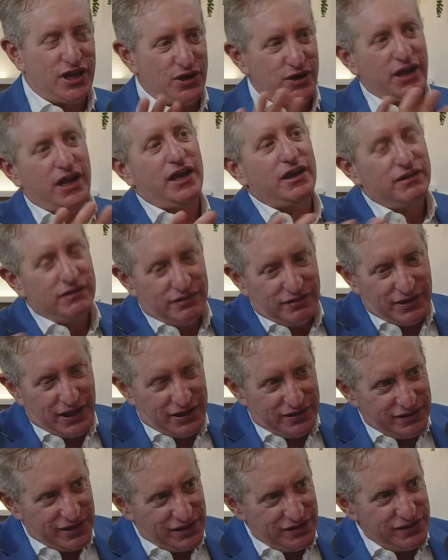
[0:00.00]
Okay,
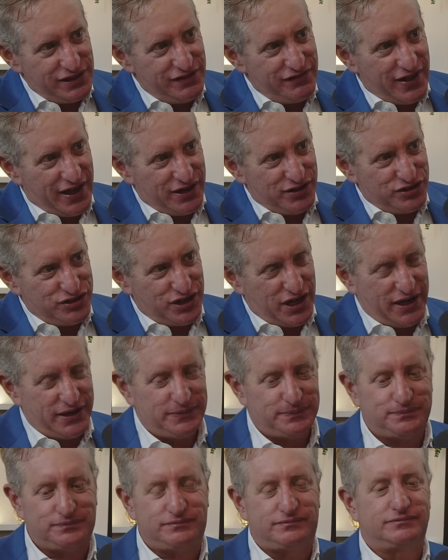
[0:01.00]
let's leave that aside.
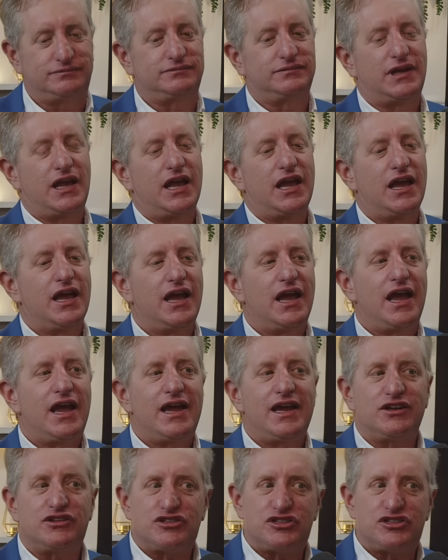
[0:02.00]
It's